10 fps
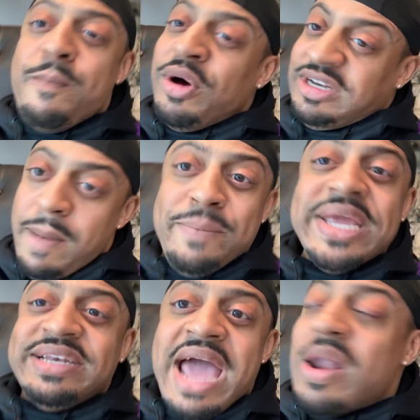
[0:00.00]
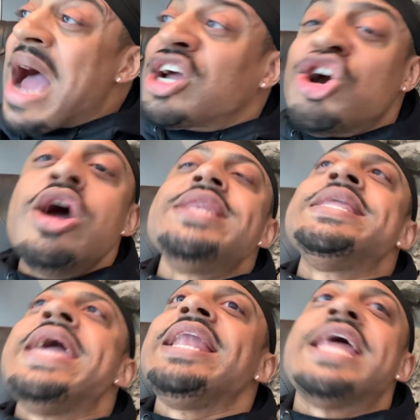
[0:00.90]
put the beat down. I
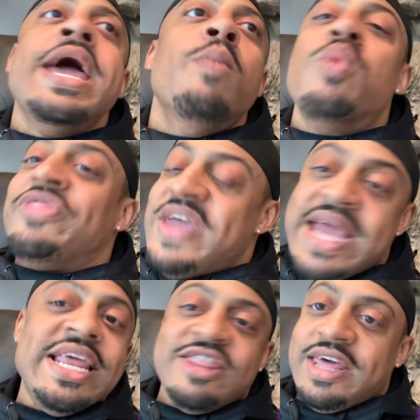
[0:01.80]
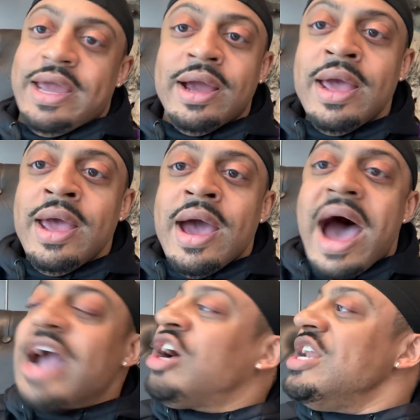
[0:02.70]
couldn't hit him with anything.
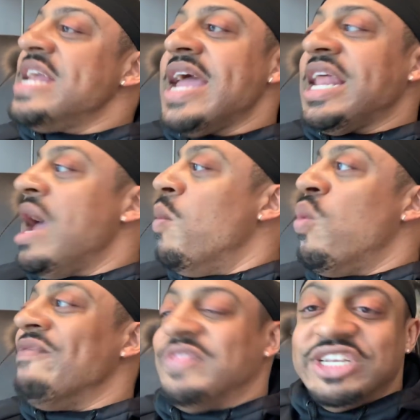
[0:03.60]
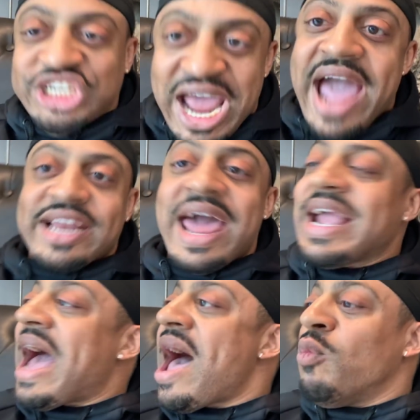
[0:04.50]
I couldn't hit him with jack.
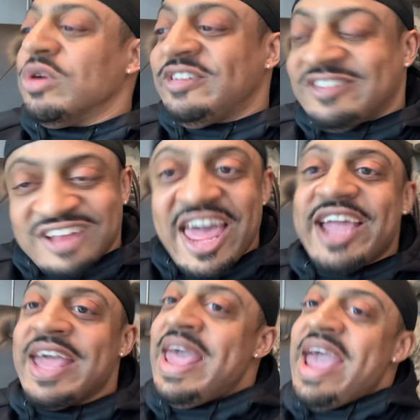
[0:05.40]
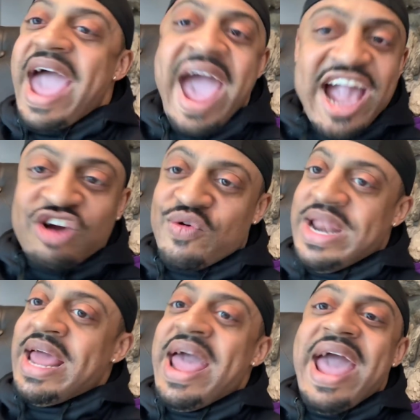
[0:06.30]
That guy was slick,
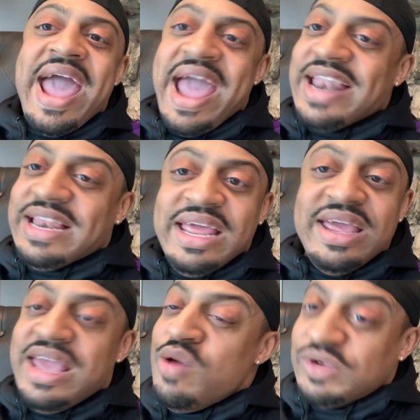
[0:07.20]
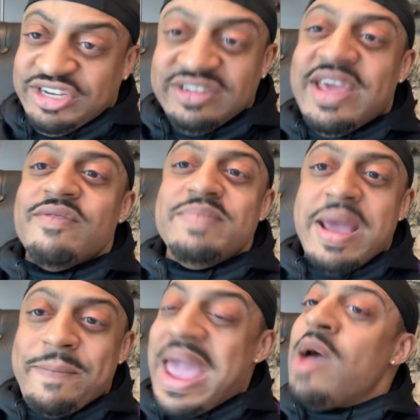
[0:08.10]
accurate, and he was just giving me
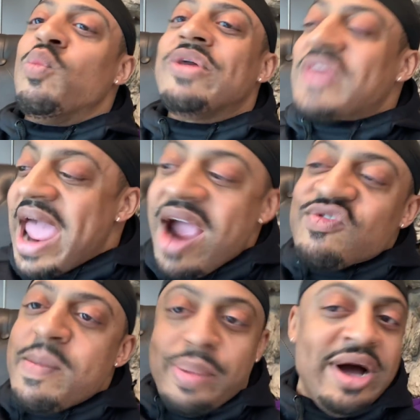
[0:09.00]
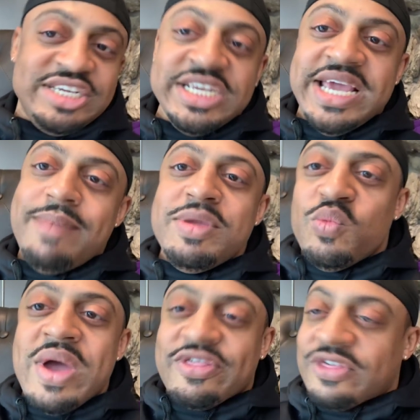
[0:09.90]
a beat. And with every punch he hit me
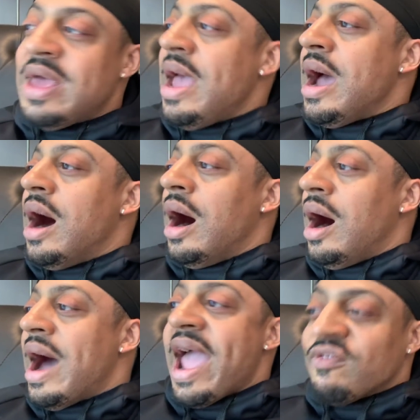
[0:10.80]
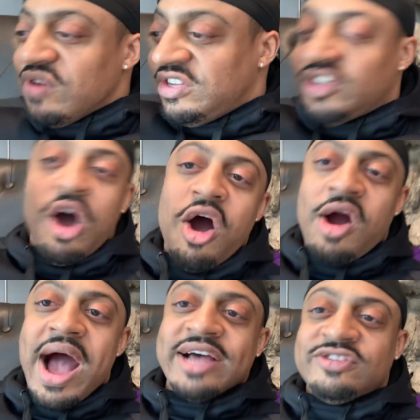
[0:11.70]
with, every
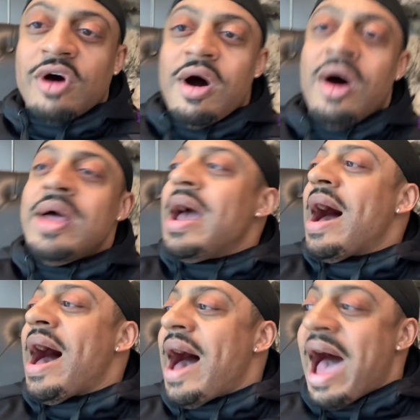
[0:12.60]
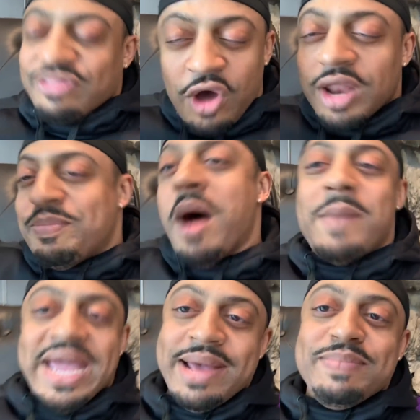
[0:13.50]
star I saw, I thought about
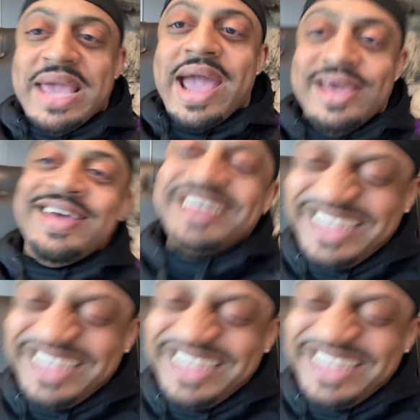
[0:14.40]
my NBA.